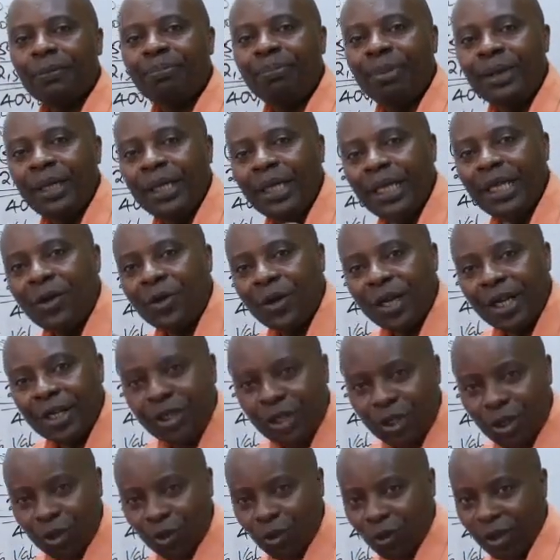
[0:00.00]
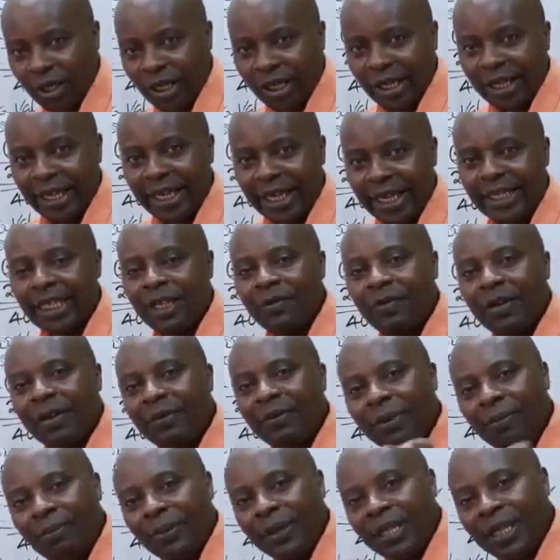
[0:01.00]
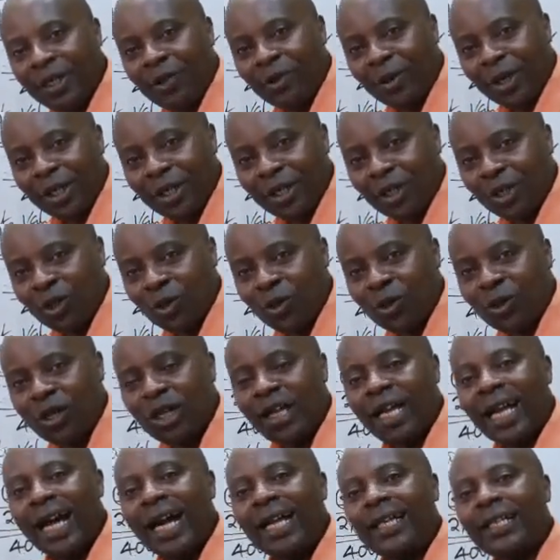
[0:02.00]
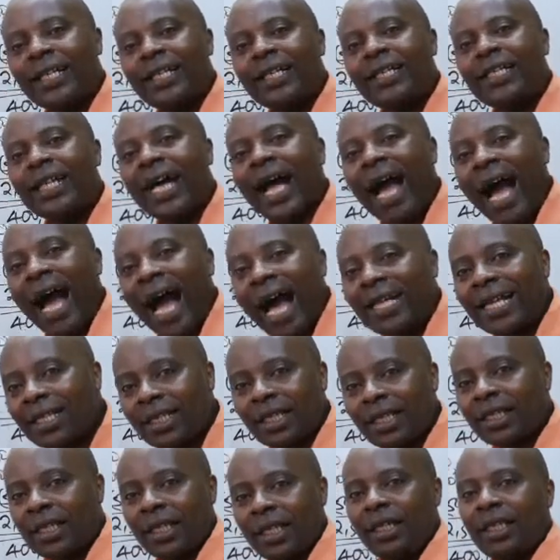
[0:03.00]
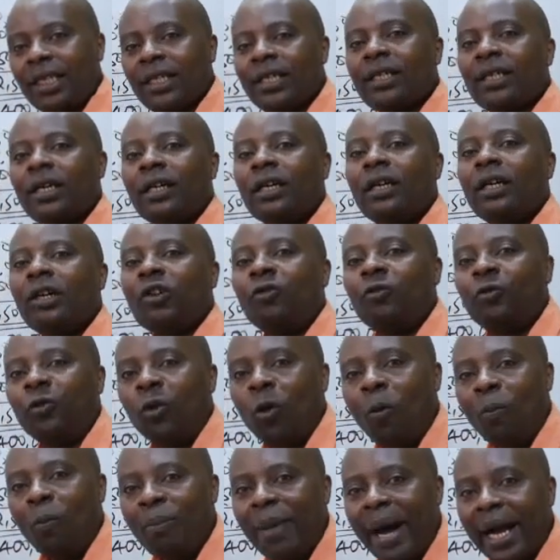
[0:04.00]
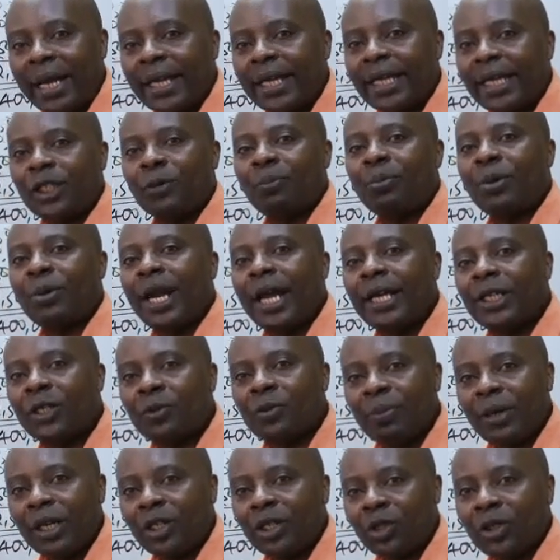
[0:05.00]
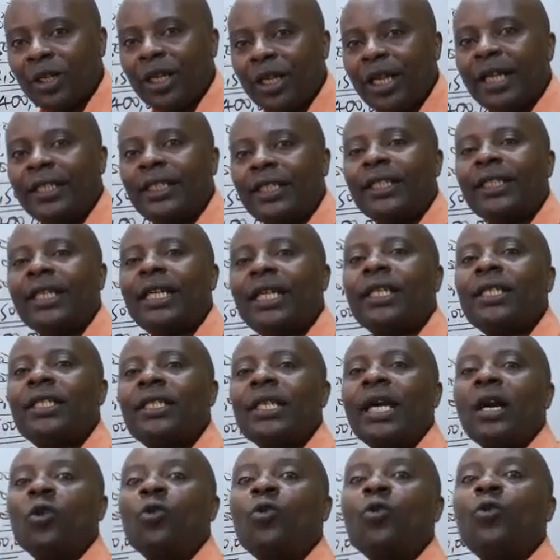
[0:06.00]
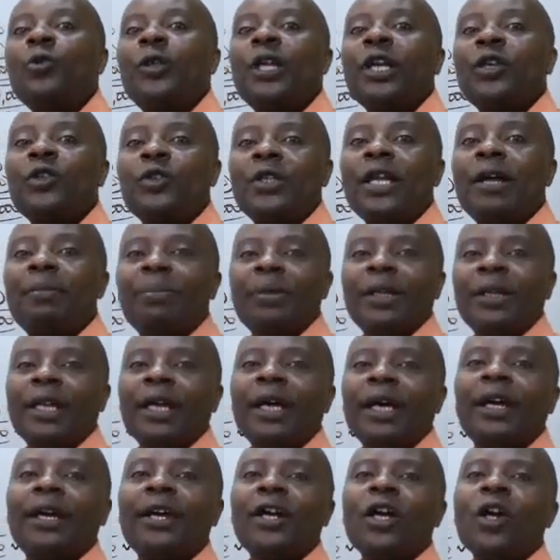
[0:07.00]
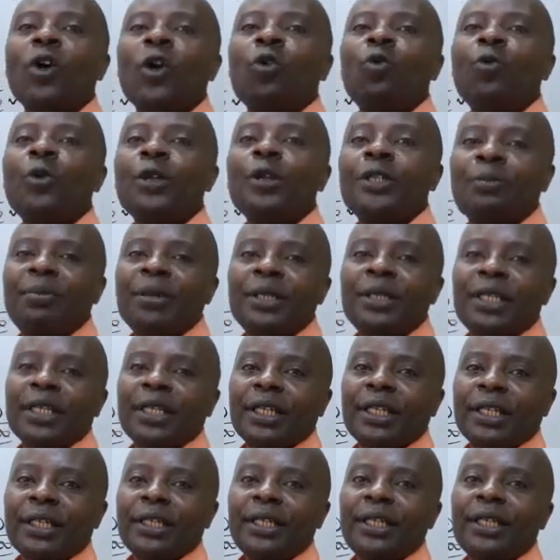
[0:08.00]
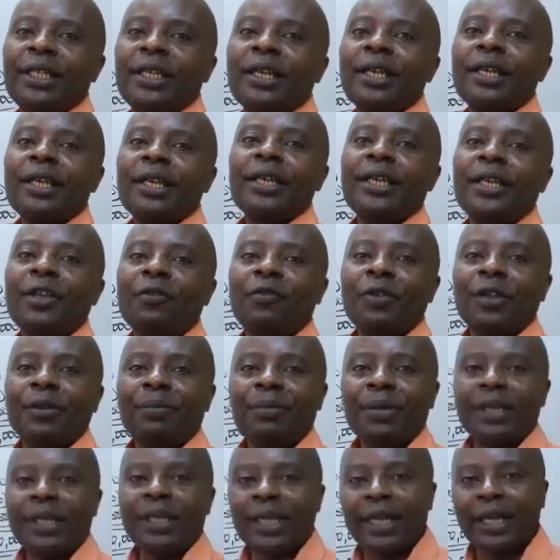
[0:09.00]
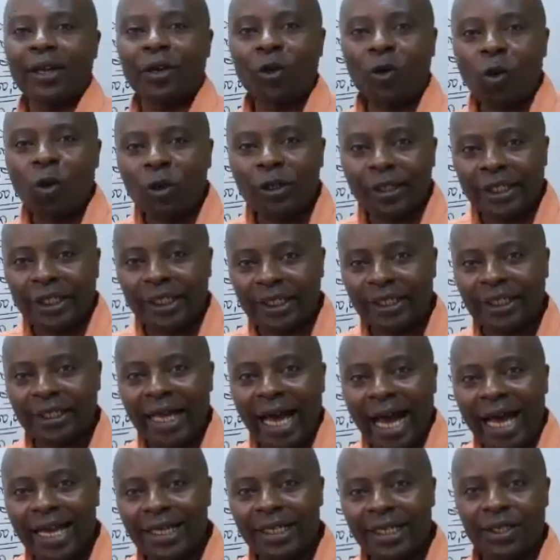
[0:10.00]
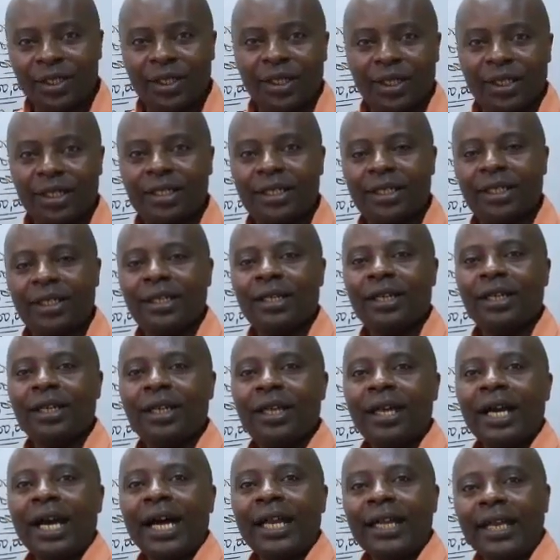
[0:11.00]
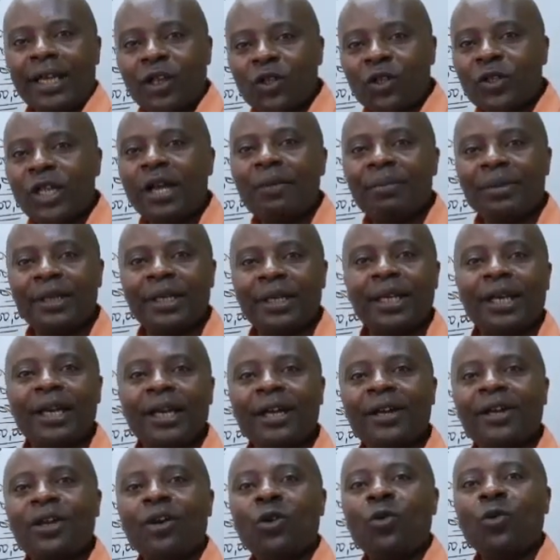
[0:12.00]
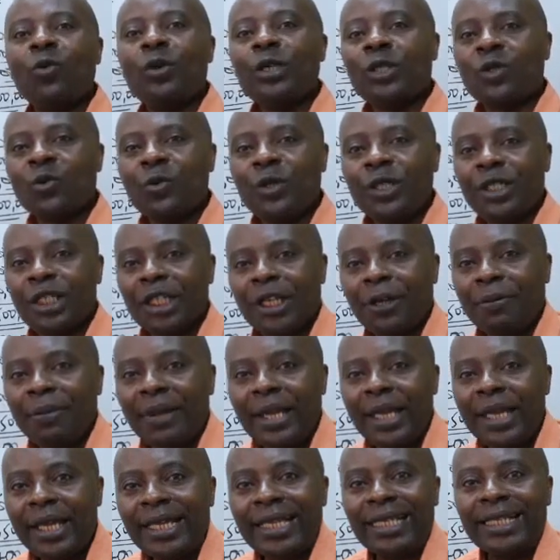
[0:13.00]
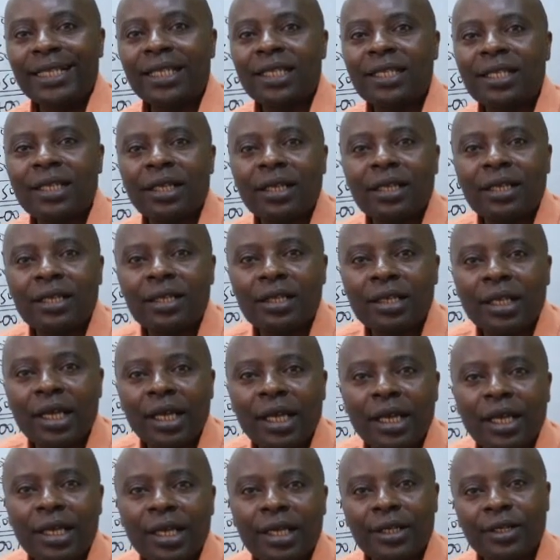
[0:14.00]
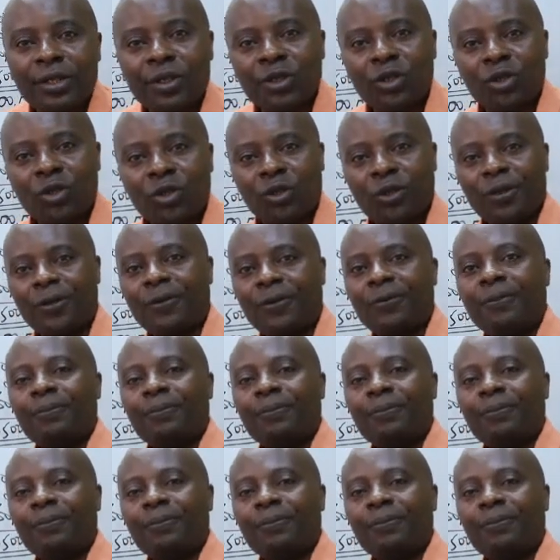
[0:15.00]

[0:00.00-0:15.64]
PE ratio, he has given me PE ratio and is asking for market price per share, then that is a good examiner who is basically giving me a golden handshake. An examiner who is wishing me success.